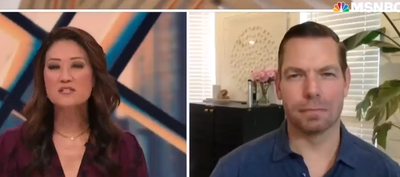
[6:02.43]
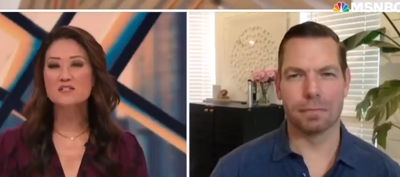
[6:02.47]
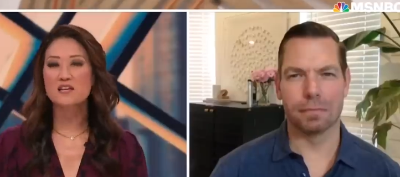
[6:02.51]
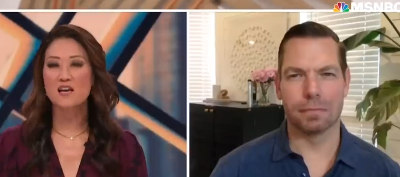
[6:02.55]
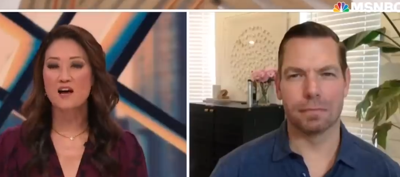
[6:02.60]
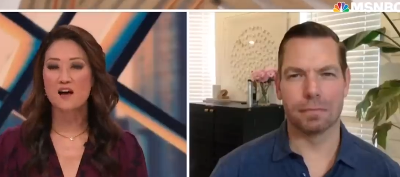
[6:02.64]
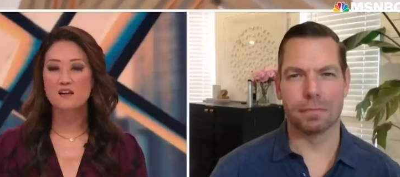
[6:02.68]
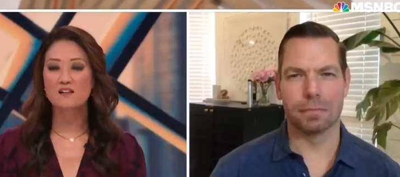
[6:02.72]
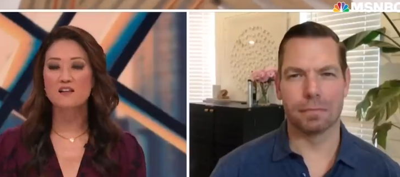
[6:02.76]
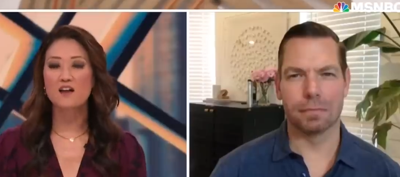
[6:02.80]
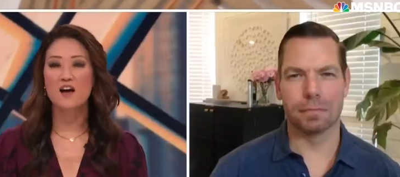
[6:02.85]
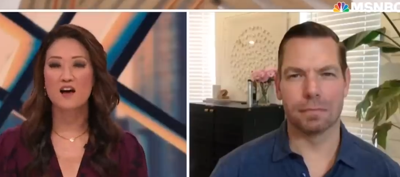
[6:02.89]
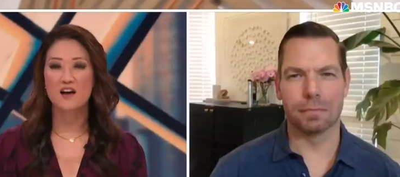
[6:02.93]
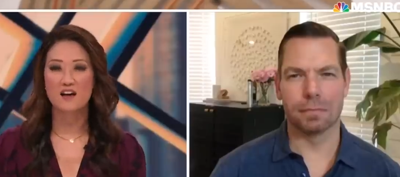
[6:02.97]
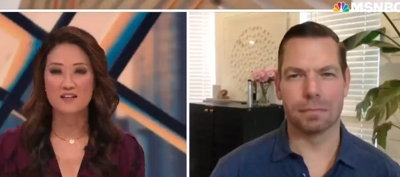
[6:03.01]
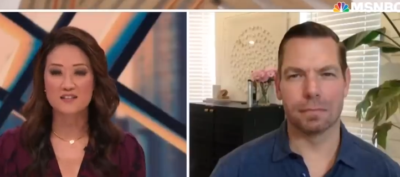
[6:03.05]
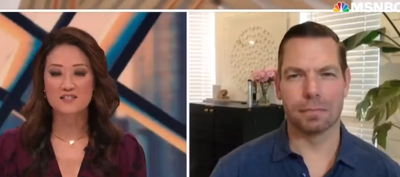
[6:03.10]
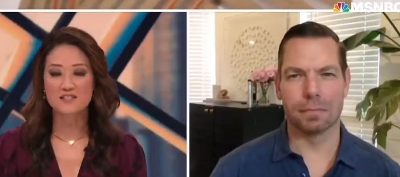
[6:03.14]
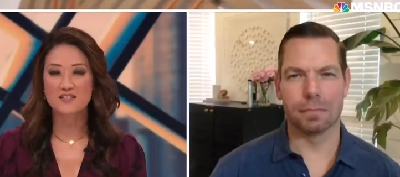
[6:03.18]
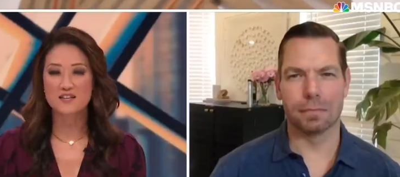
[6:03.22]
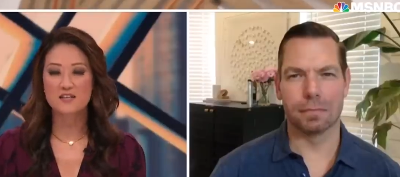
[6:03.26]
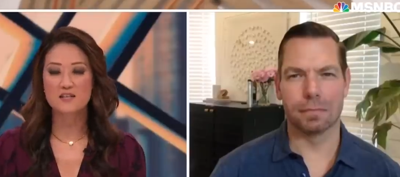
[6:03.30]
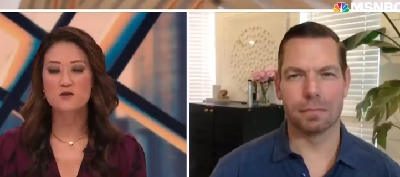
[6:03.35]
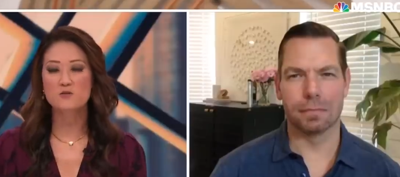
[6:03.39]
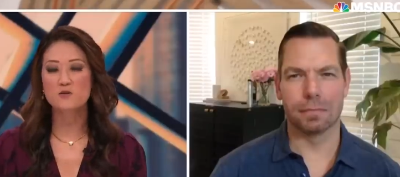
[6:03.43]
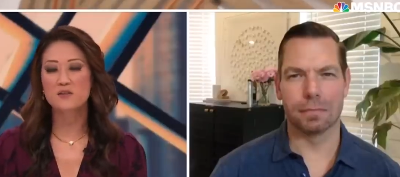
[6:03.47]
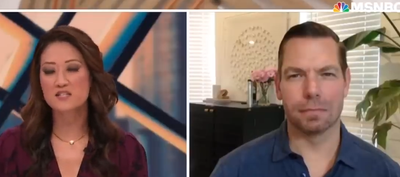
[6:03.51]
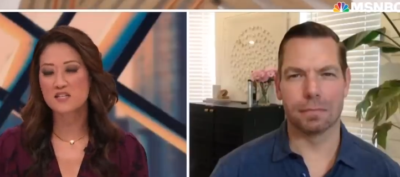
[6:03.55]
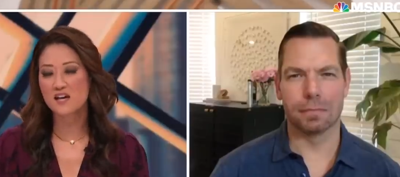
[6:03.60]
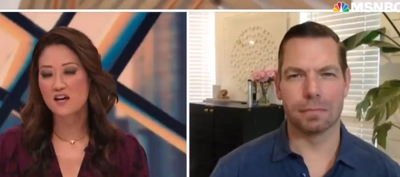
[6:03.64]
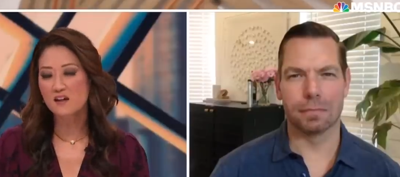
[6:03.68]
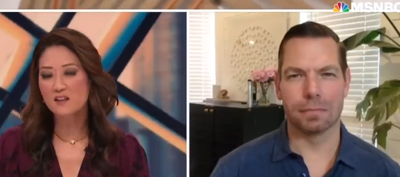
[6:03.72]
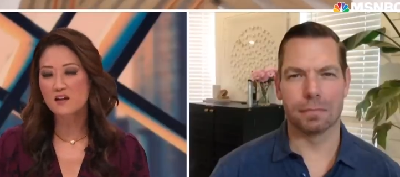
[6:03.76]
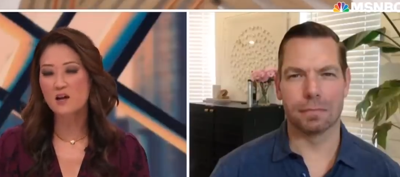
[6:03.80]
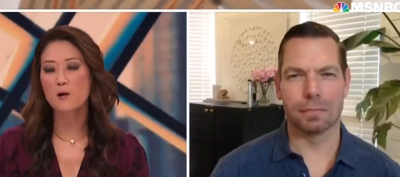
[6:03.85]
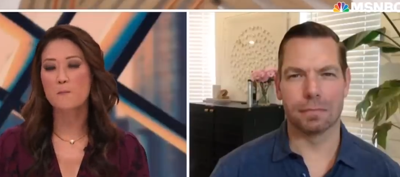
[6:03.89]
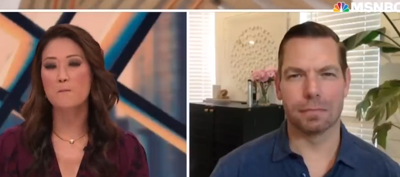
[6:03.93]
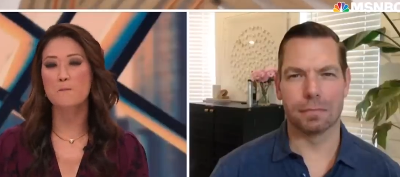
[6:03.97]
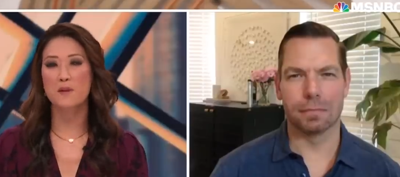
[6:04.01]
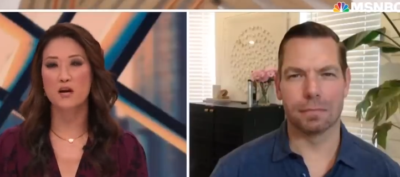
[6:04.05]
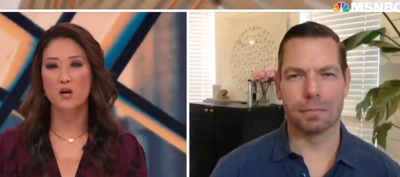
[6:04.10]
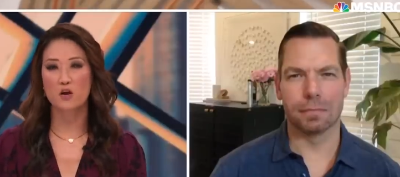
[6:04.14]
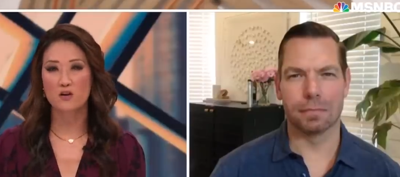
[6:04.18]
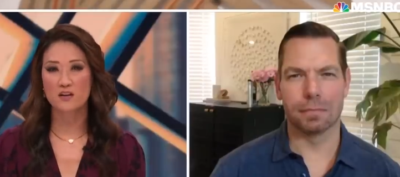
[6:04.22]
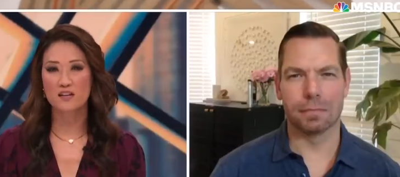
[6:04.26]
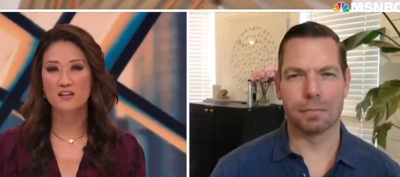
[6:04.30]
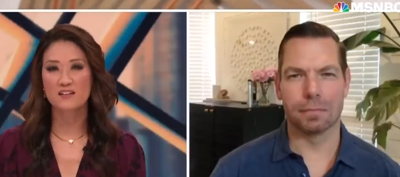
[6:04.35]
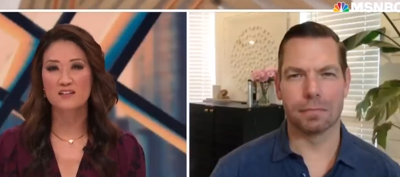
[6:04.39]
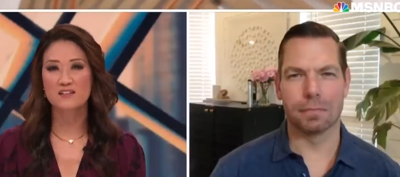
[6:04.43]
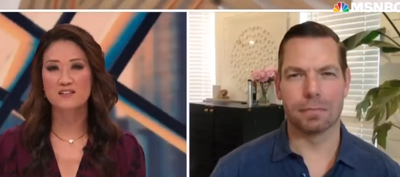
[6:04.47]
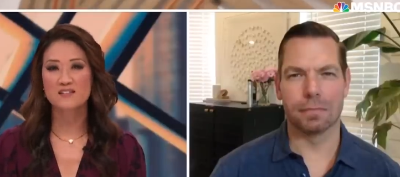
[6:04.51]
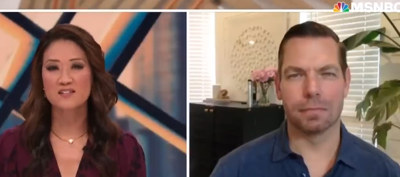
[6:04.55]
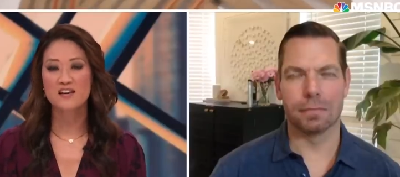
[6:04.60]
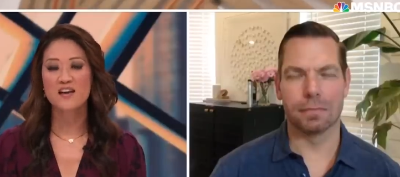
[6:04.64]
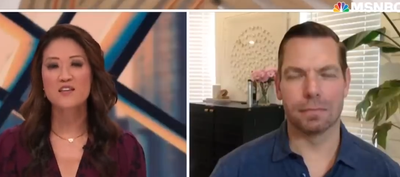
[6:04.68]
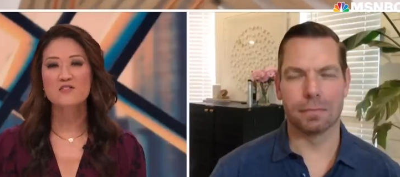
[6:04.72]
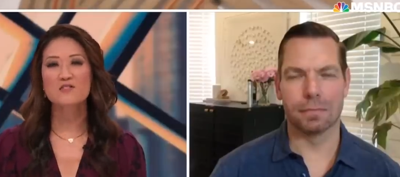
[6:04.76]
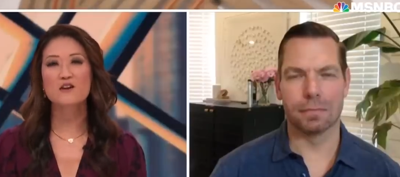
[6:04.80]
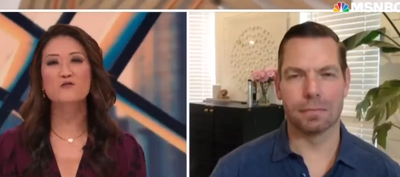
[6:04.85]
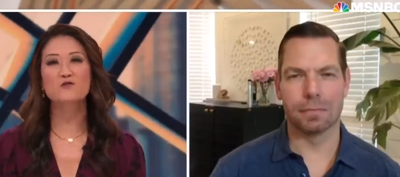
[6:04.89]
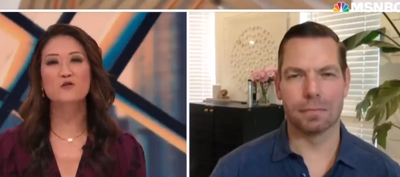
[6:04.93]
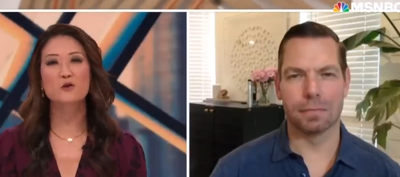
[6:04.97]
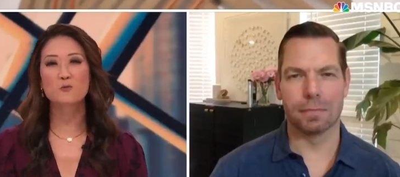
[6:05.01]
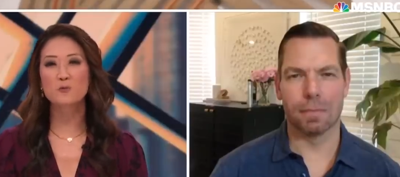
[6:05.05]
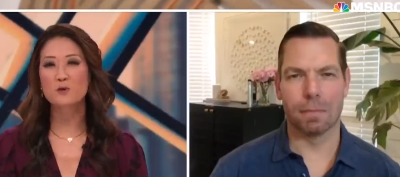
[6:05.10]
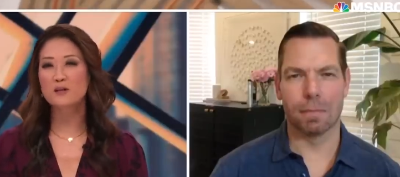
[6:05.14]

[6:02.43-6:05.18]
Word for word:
Speaker 1: tell us, can you tell Americans that there